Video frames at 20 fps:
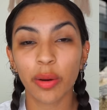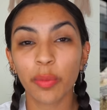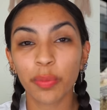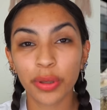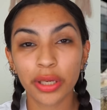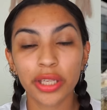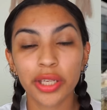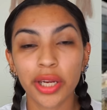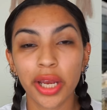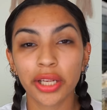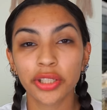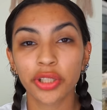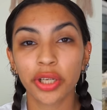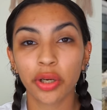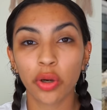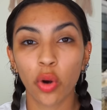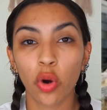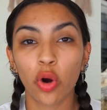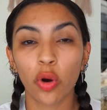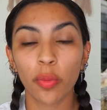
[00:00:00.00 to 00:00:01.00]
I'm a
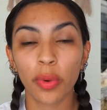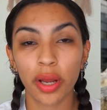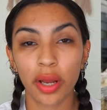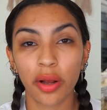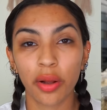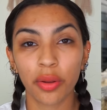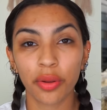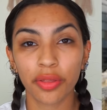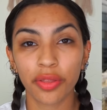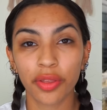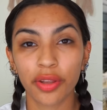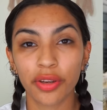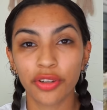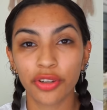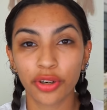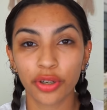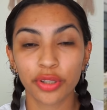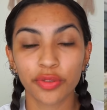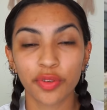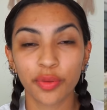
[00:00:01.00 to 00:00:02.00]
pediatric home health
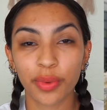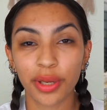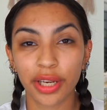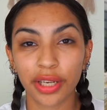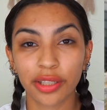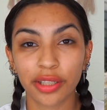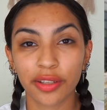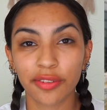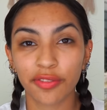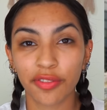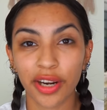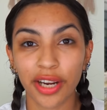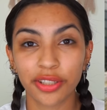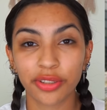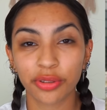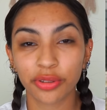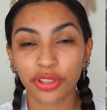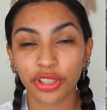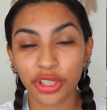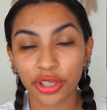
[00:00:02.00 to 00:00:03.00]
nurse for medically
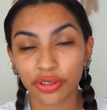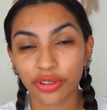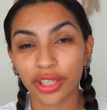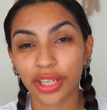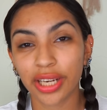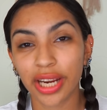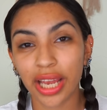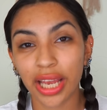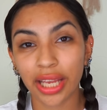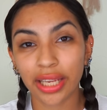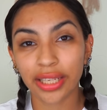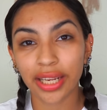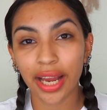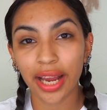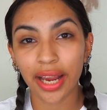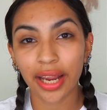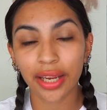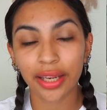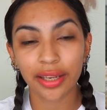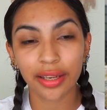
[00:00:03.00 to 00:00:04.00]
fragile children, and
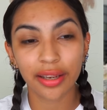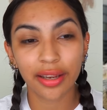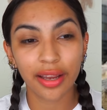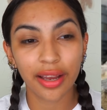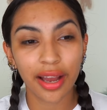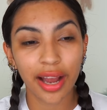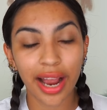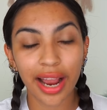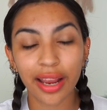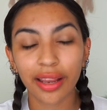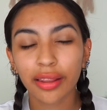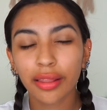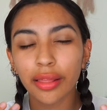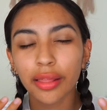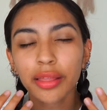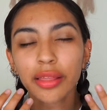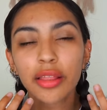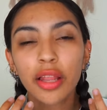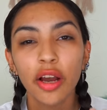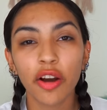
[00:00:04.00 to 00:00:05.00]
I
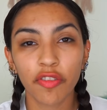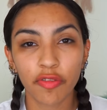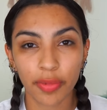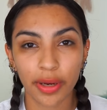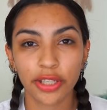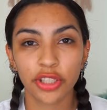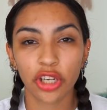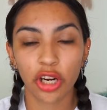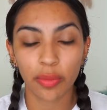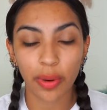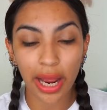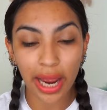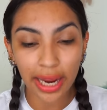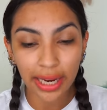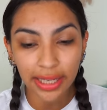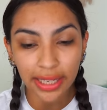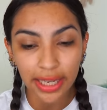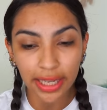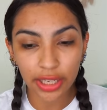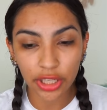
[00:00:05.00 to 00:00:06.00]
love my job.
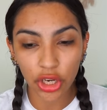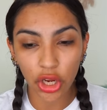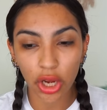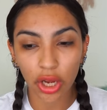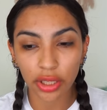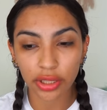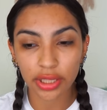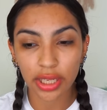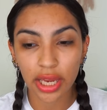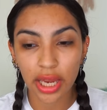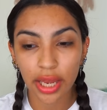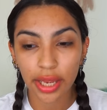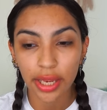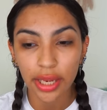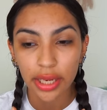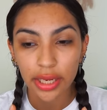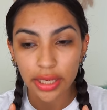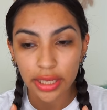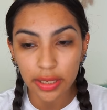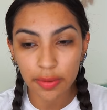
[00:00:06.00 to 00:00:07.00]
I cannot
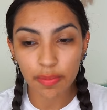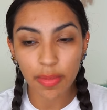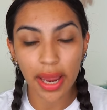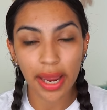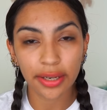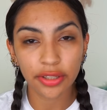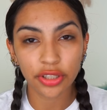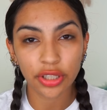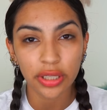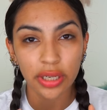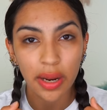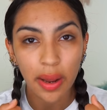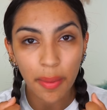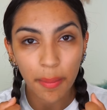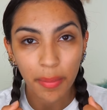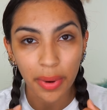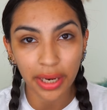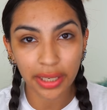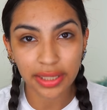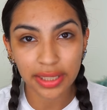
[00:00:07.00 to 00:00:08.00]
imagine
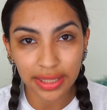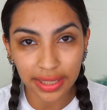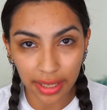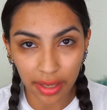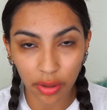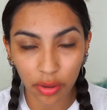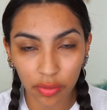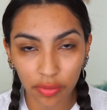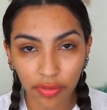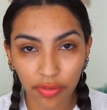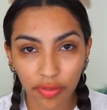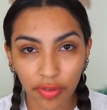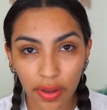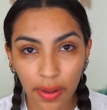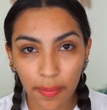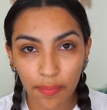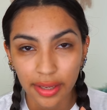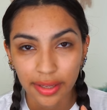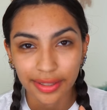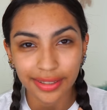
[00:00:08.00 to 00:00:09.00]
myself
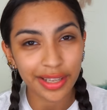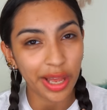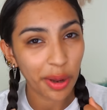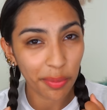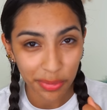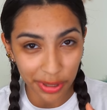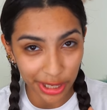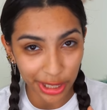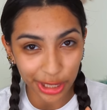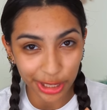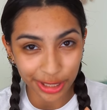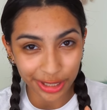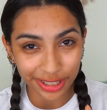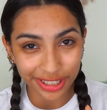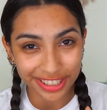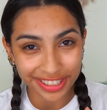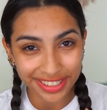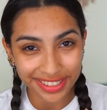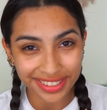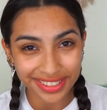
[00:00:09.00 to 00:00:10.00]
not being a
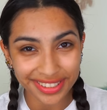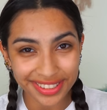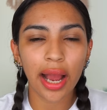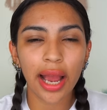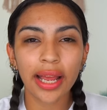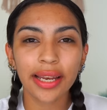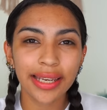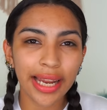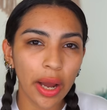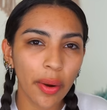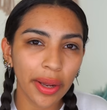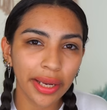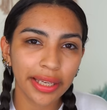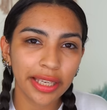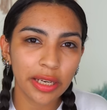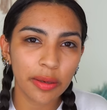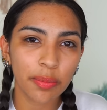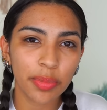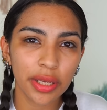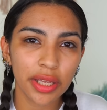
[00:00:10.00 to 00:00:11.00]
nurse. And now I
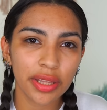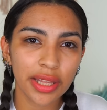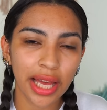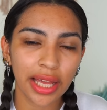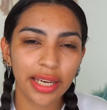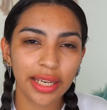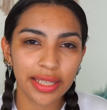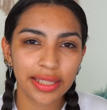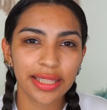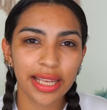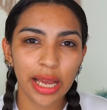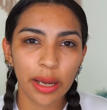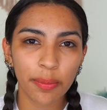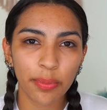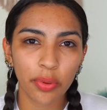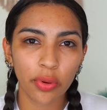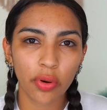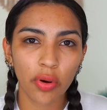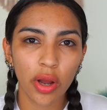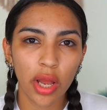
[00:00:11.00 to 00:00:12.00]
can be that
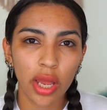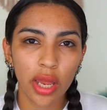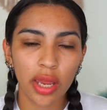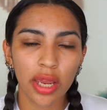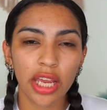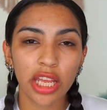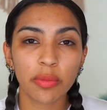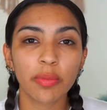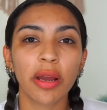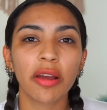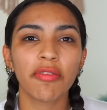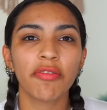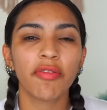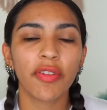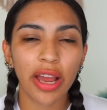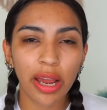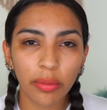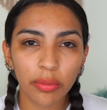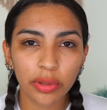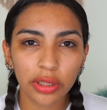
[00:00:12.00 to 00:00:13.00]
example in my
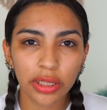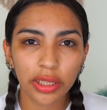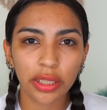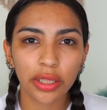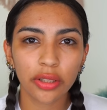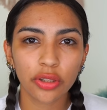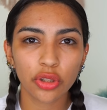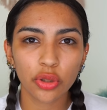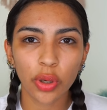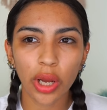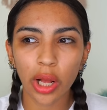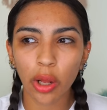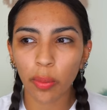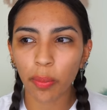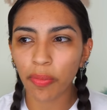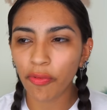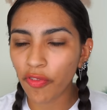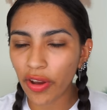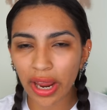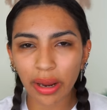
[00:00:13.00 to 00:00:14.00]
family to
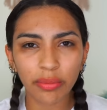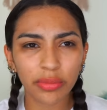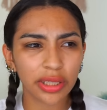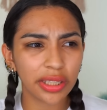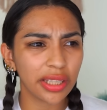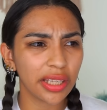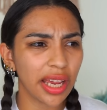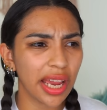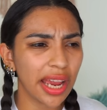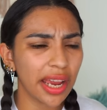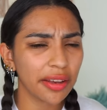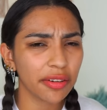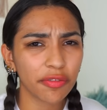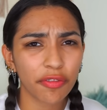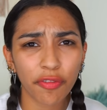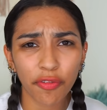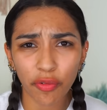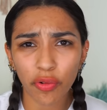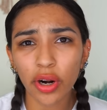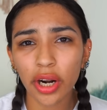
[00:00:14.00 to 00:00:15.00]
help family and
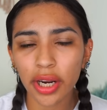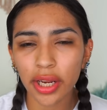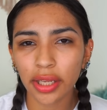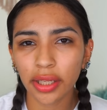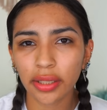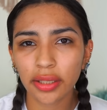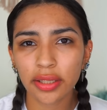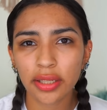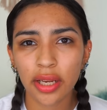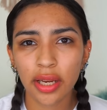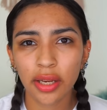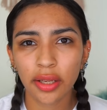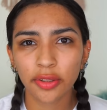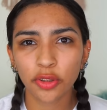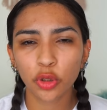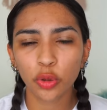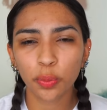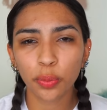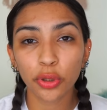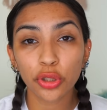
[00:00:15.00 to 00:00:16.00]
friends
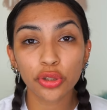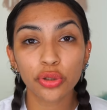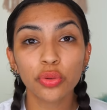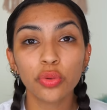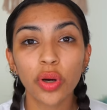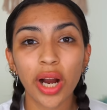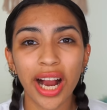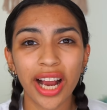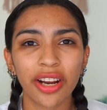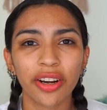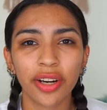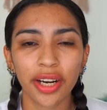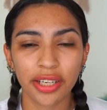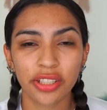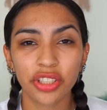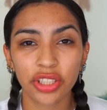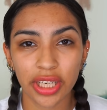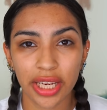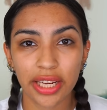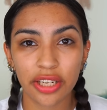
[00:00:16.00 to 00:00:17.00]
to pursue higher
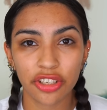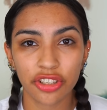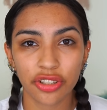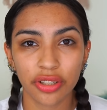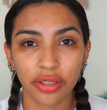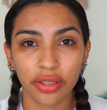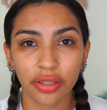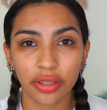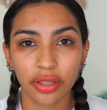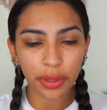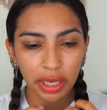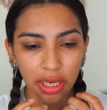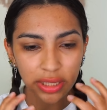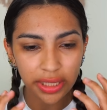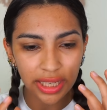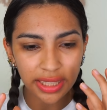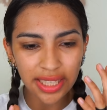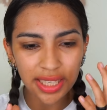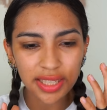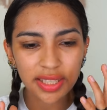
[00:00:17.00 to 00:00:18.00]
education,
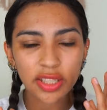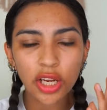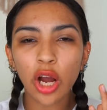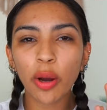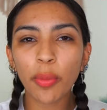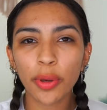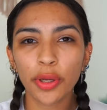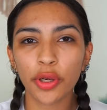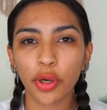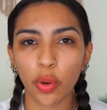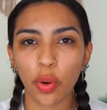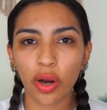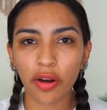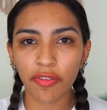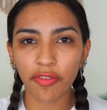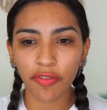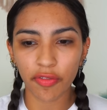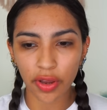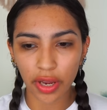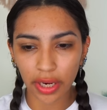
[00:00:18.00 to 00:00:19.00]
because it's a domino
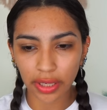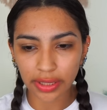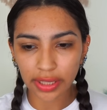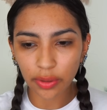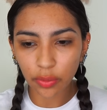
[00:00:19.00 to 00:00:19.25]
effect.